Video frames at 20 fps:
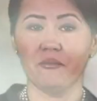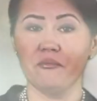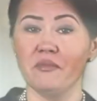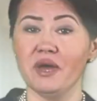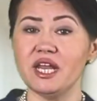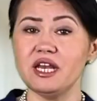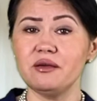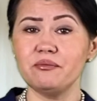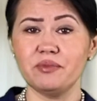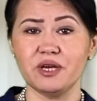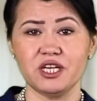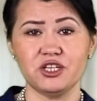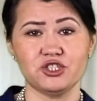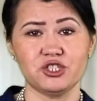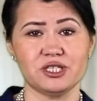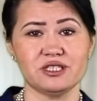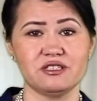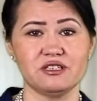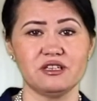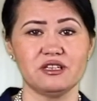Many
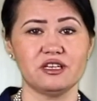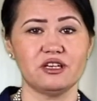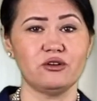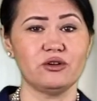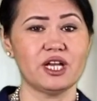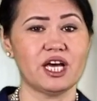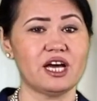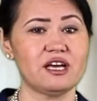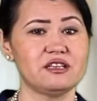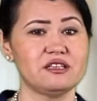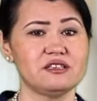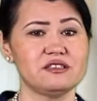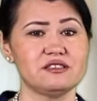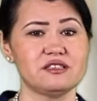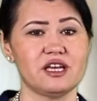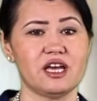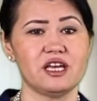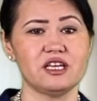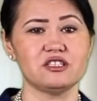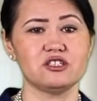patients in the United
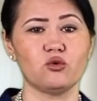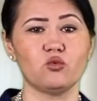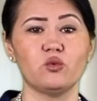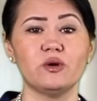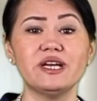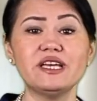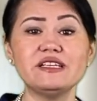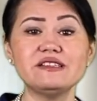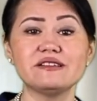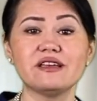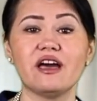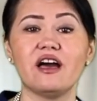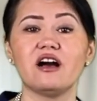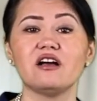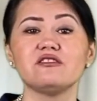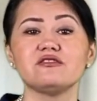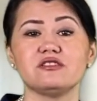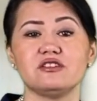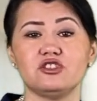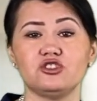States with
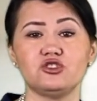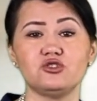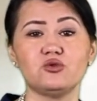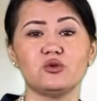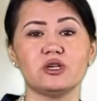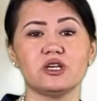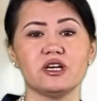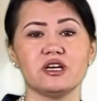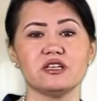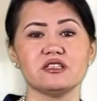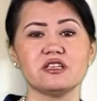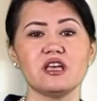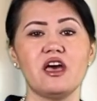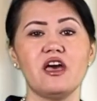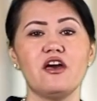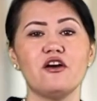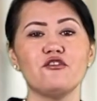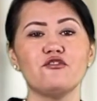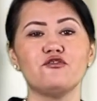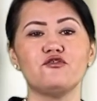health insurance
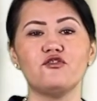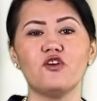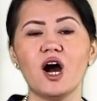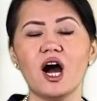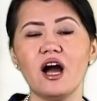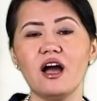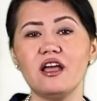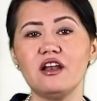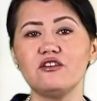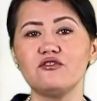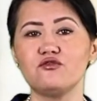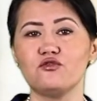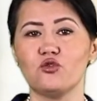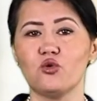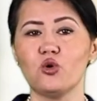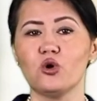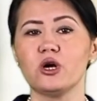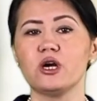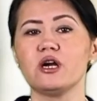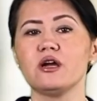file
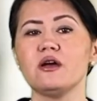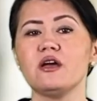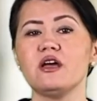for